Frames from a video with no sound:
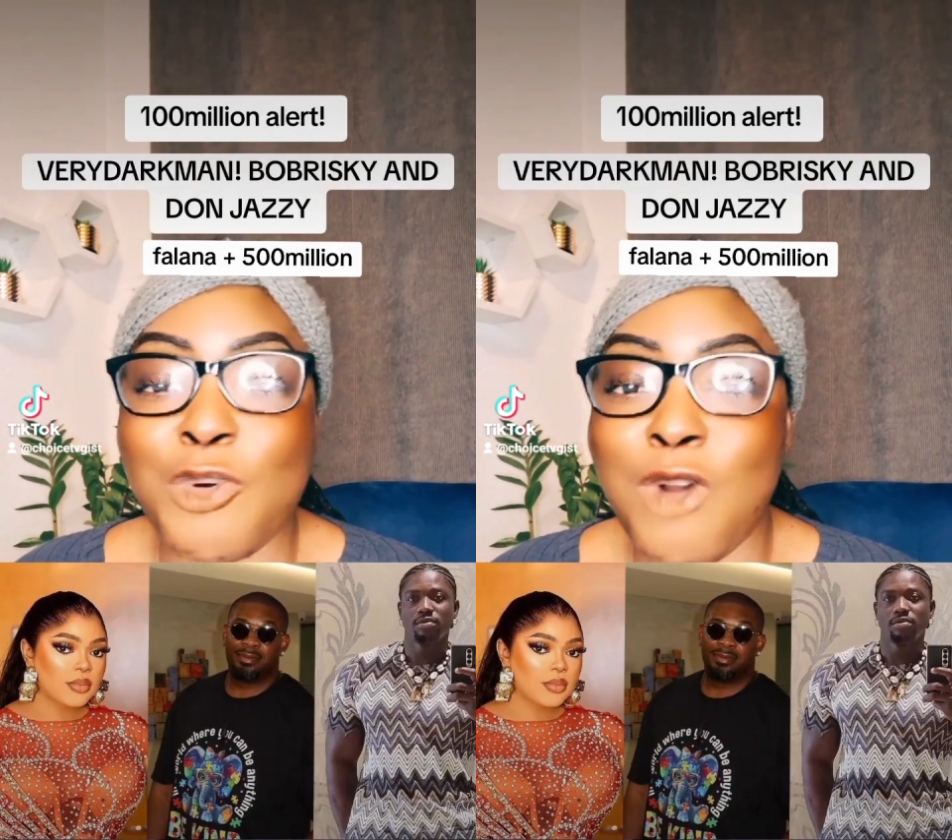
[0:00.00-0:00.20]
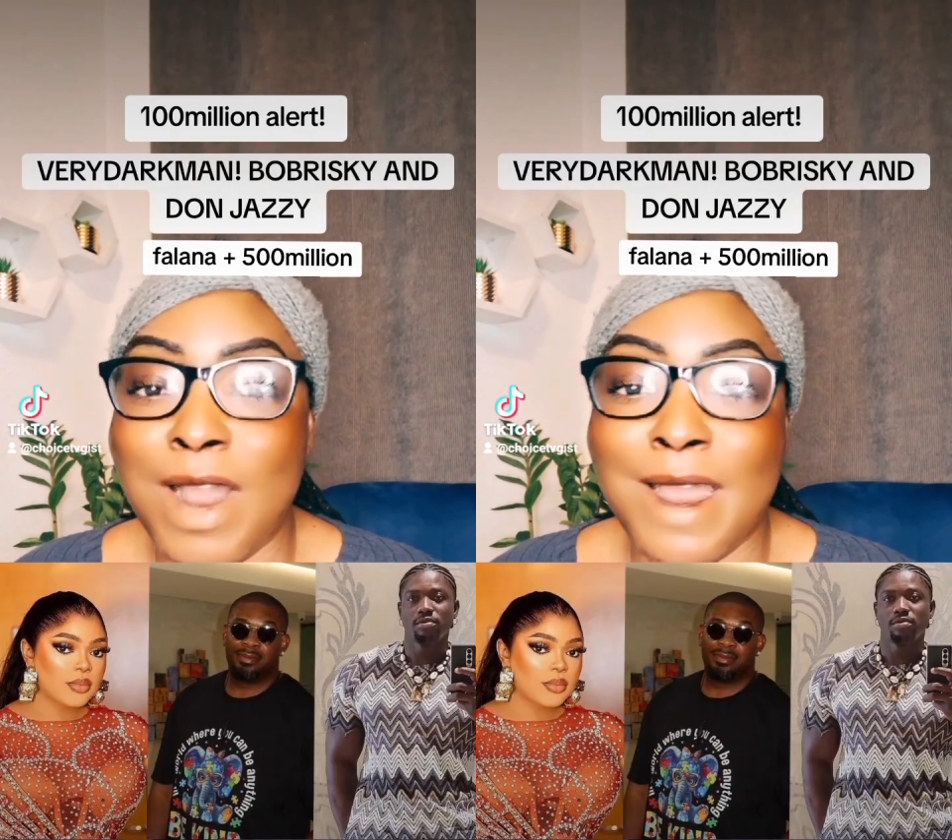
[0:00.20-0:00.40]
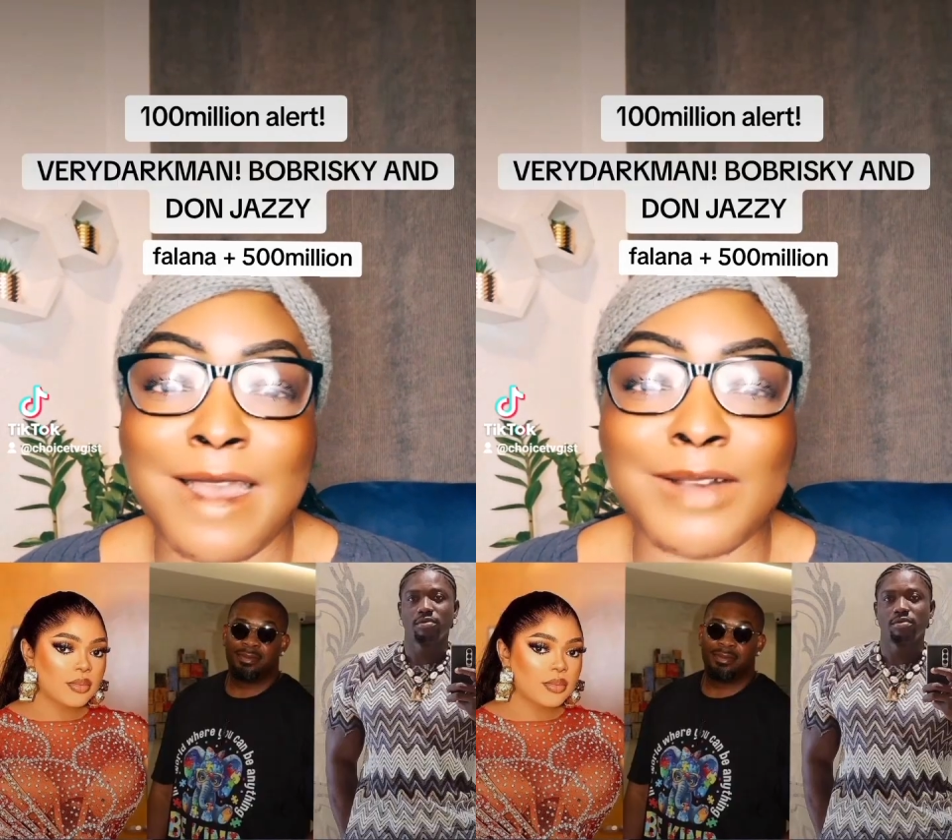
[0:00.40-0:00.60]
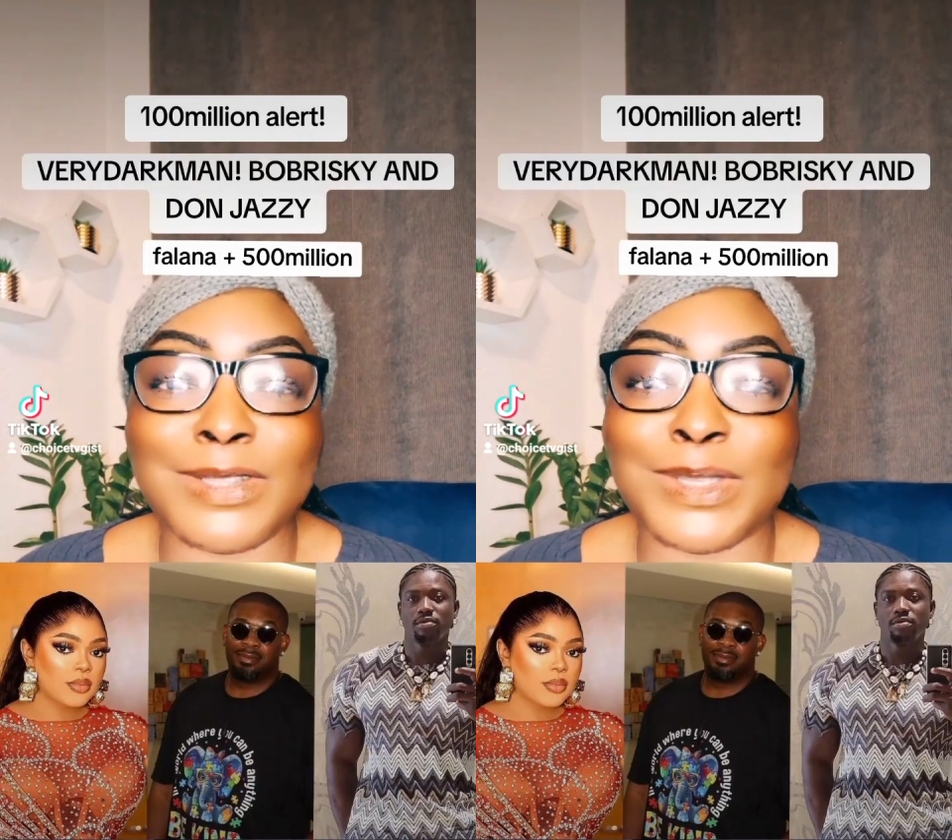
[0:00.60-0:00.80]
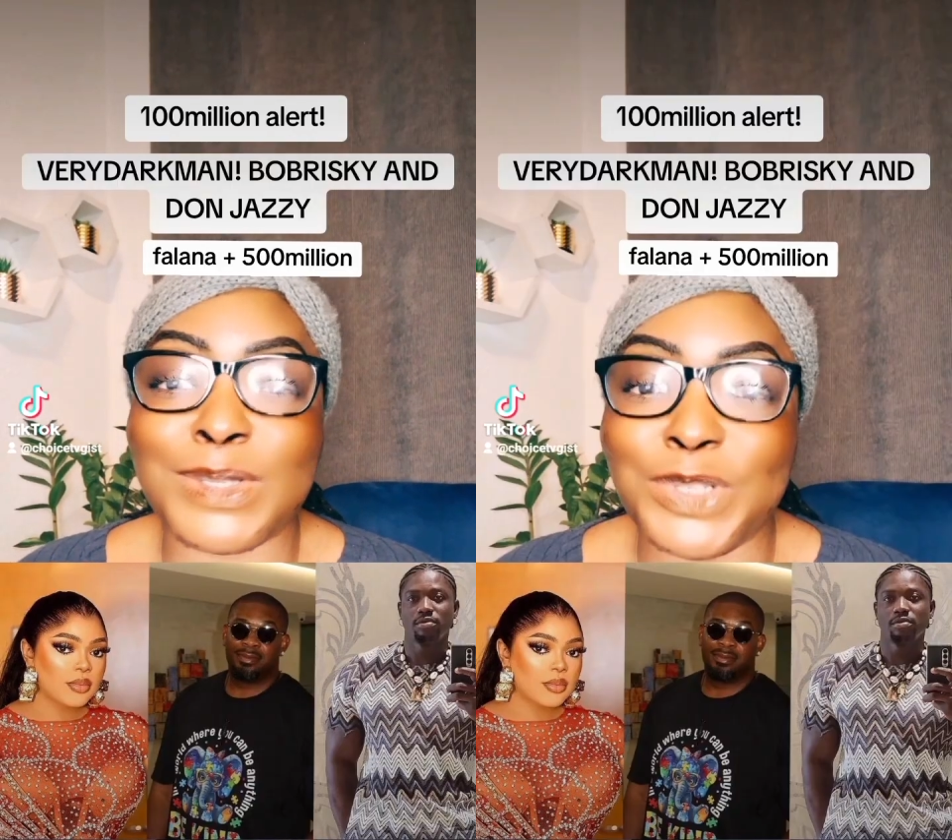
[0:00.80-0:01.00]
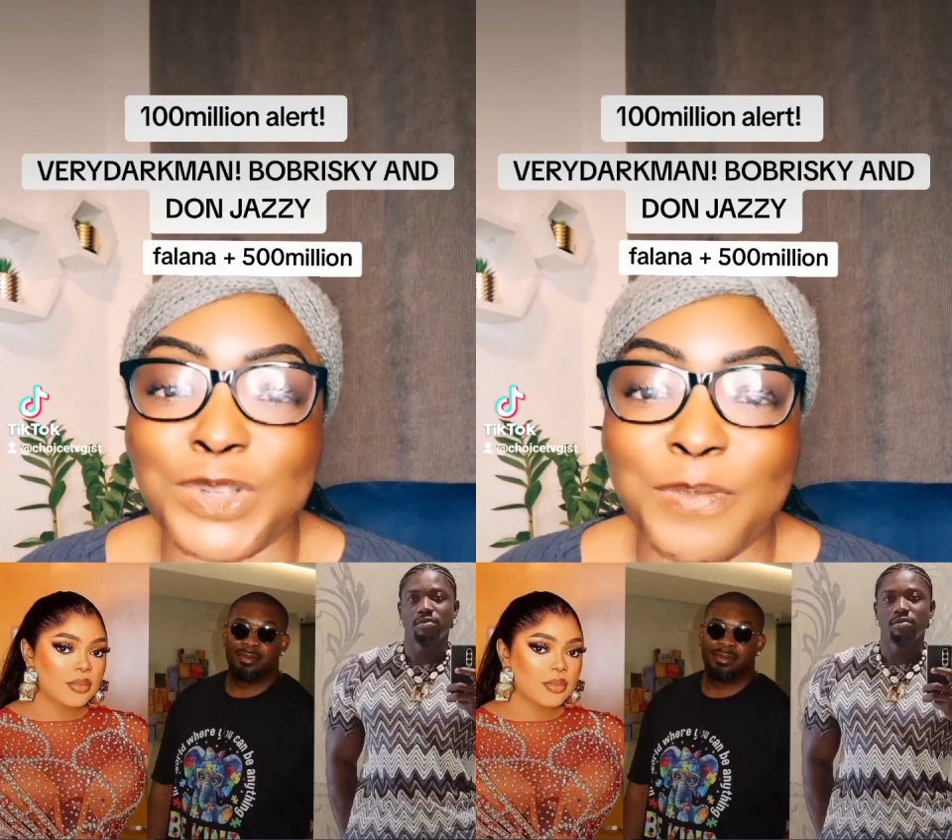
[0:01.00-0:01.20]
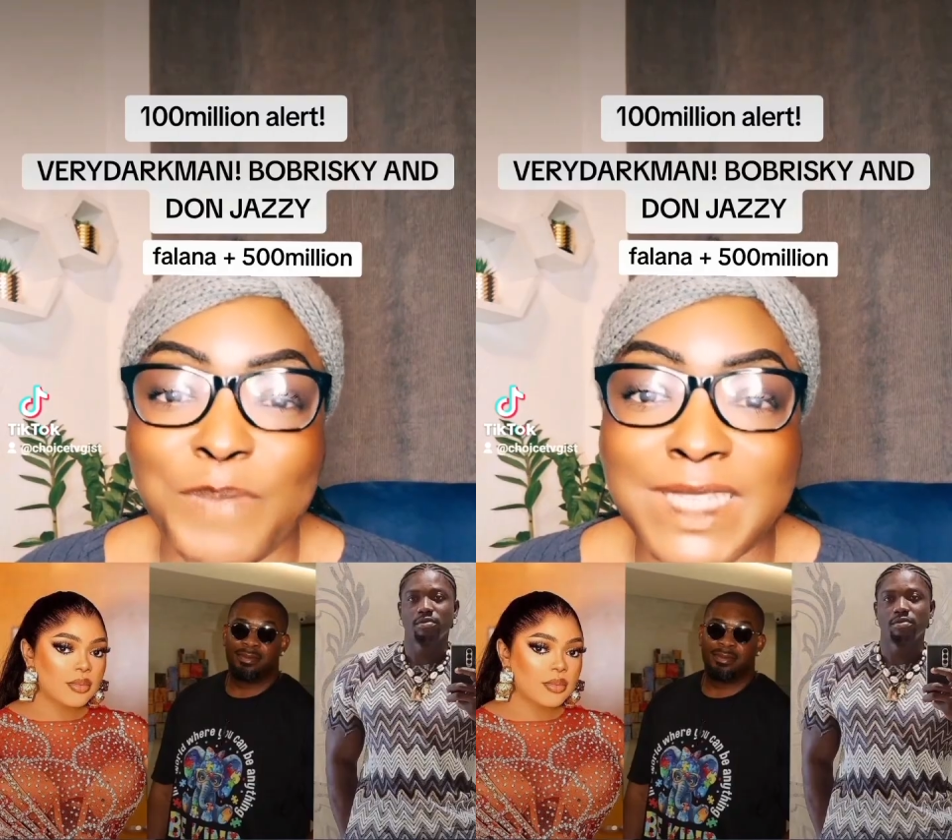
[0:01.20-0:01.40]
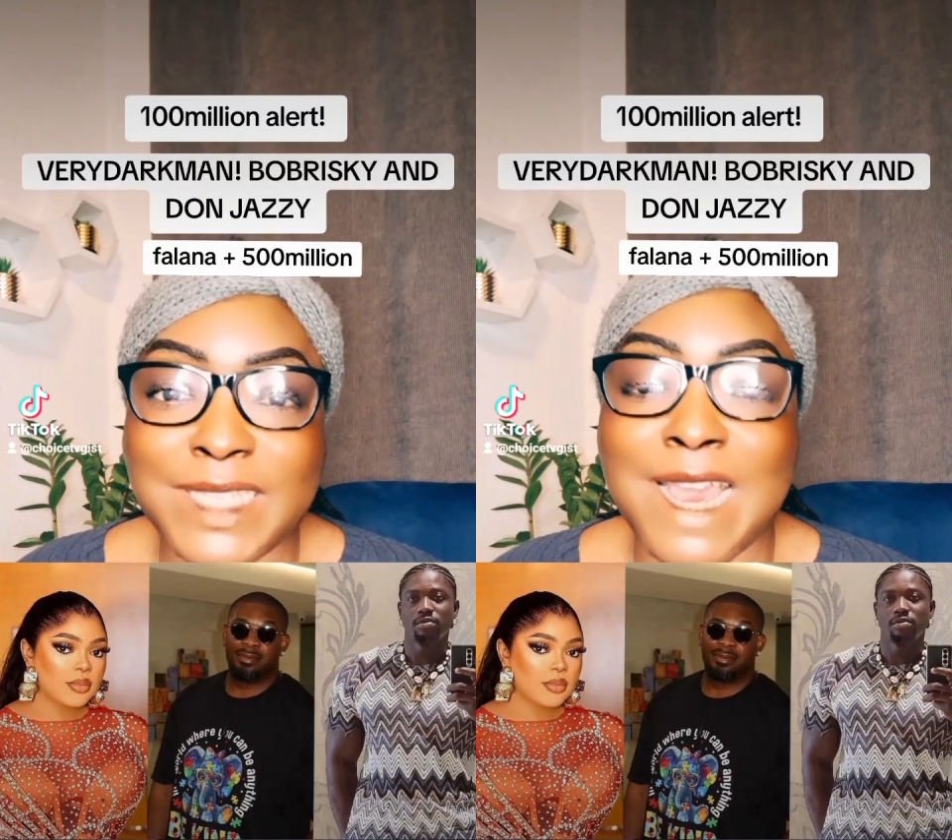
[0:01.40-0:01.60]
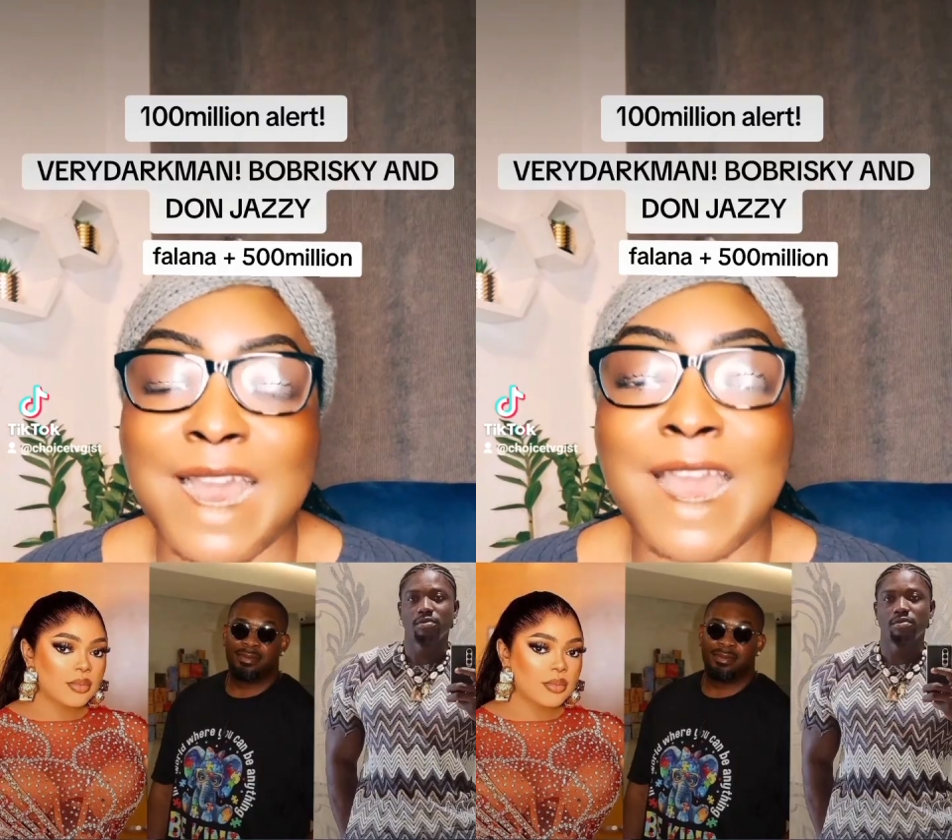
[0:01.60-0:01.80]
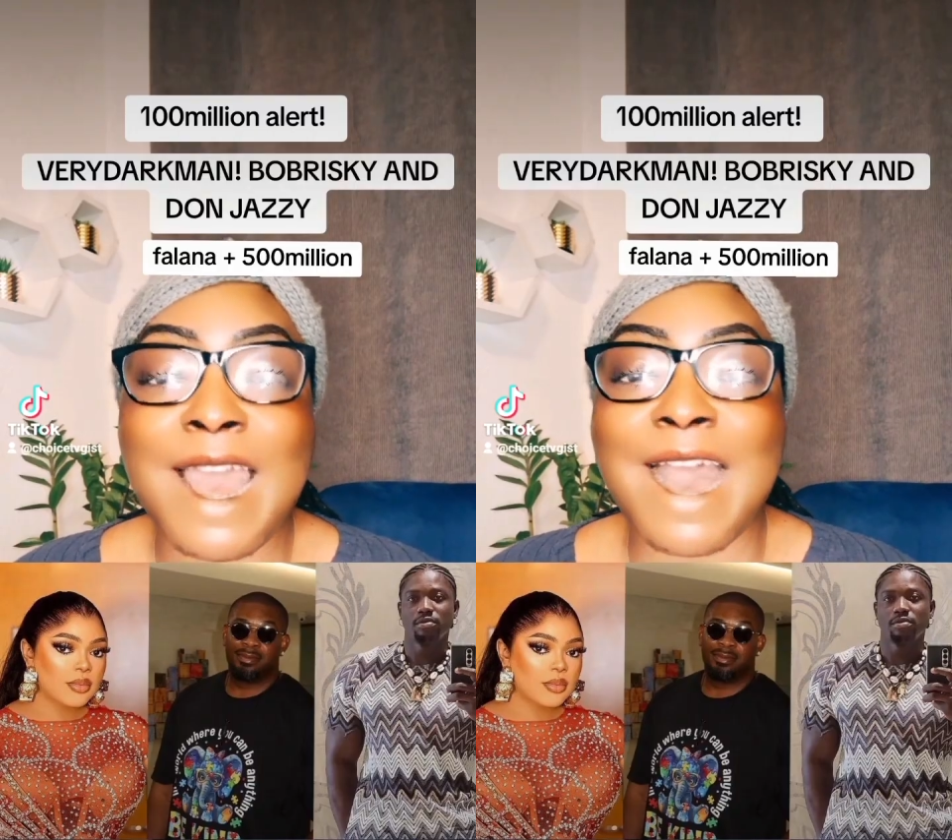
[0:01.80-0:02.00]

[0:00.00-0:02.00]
brouhaha on social media.